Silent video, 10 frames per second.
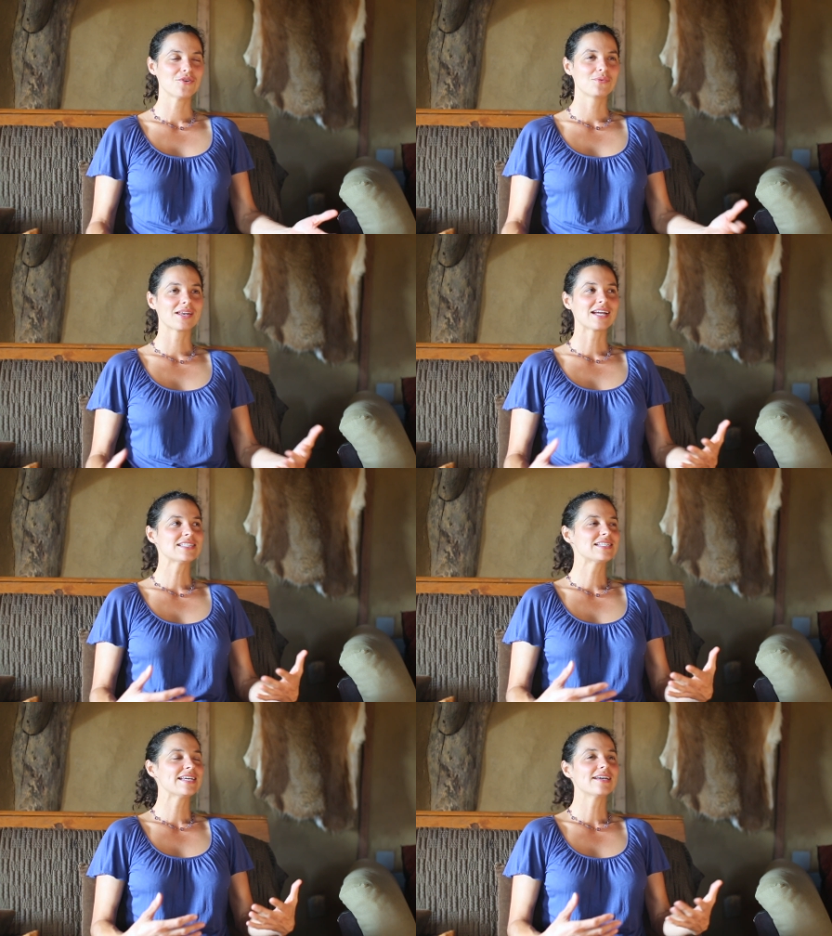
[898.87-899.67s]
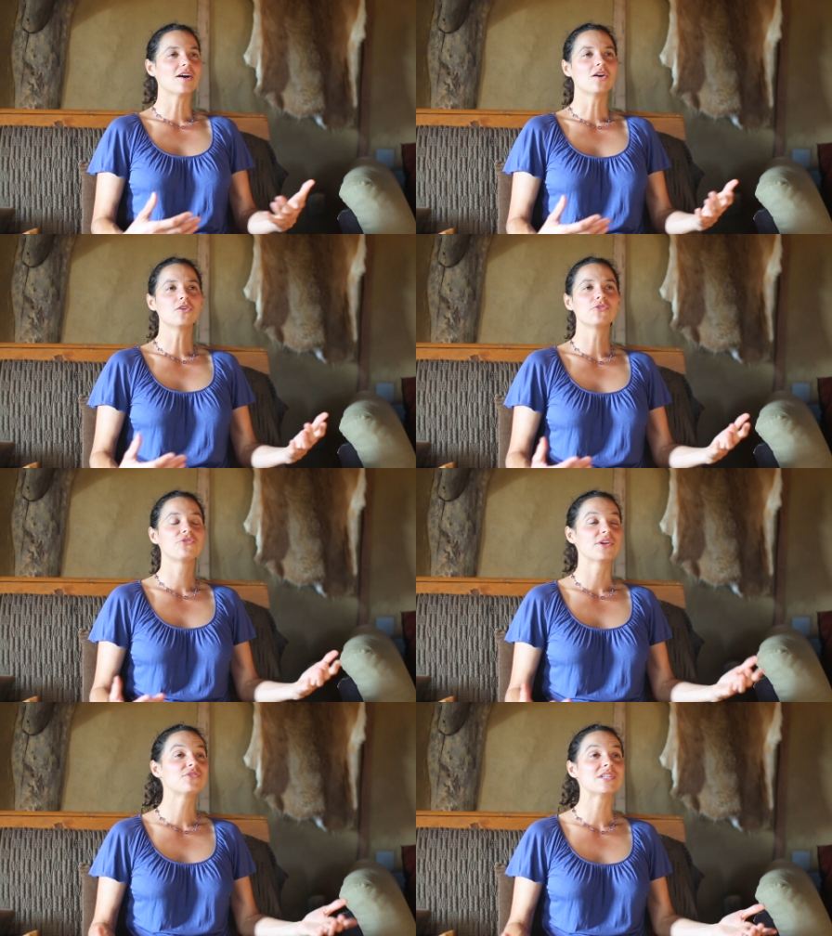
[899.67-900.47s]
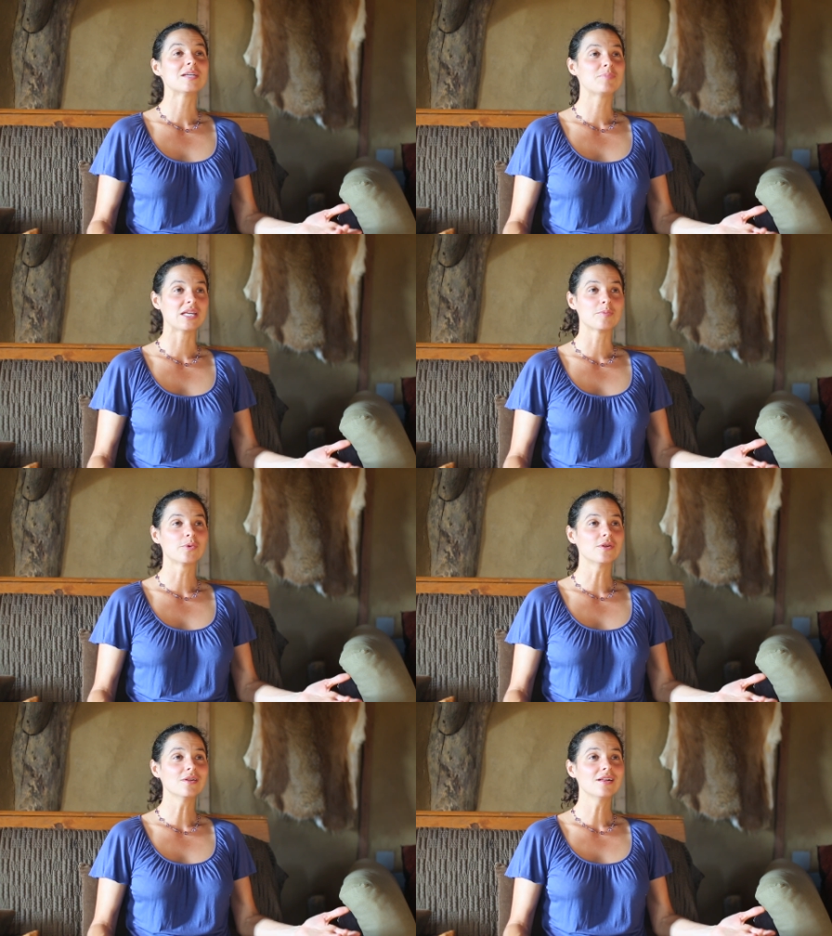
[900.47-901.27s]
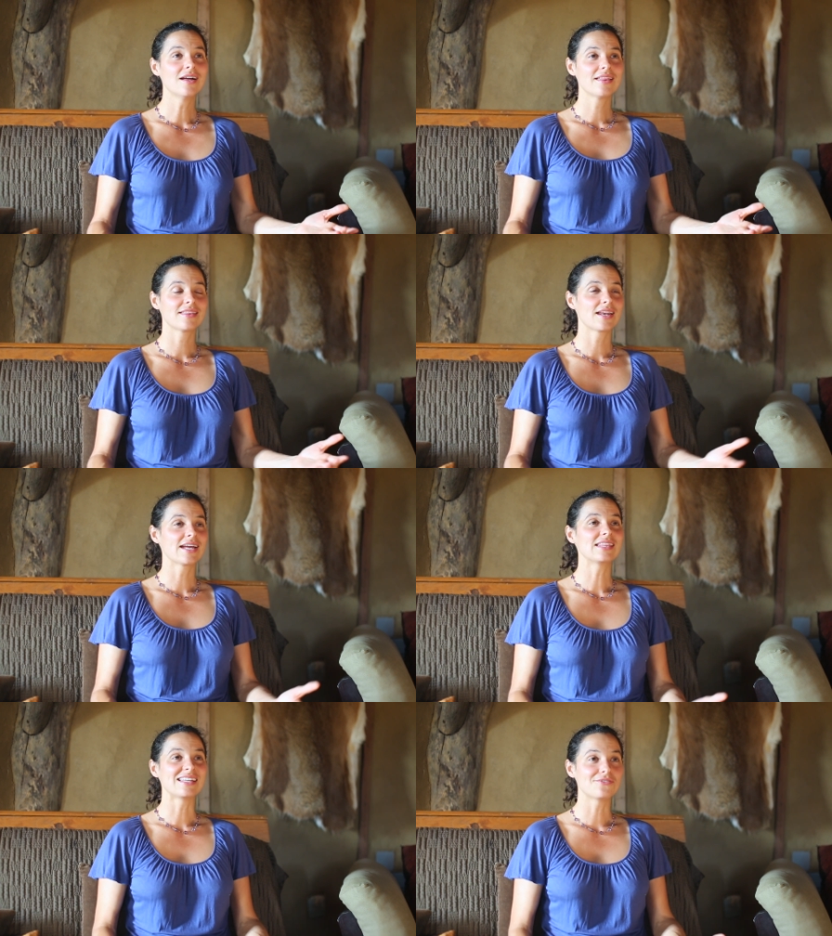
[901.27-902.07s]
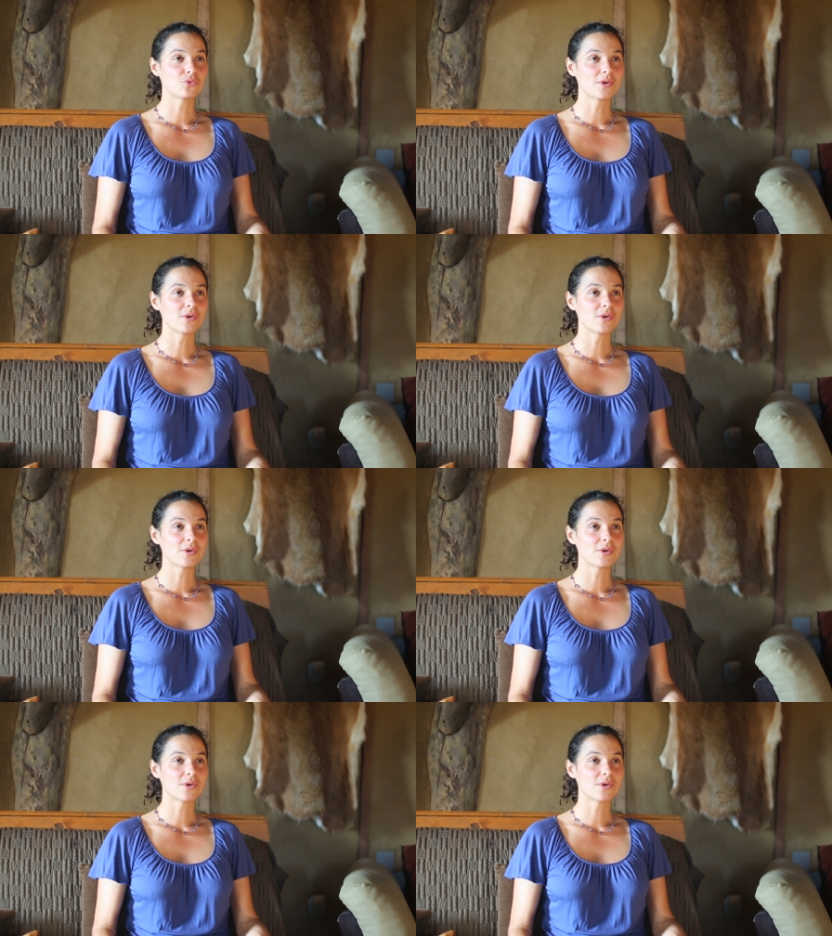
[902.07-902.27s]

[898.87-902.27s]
When I see all 50 people that I live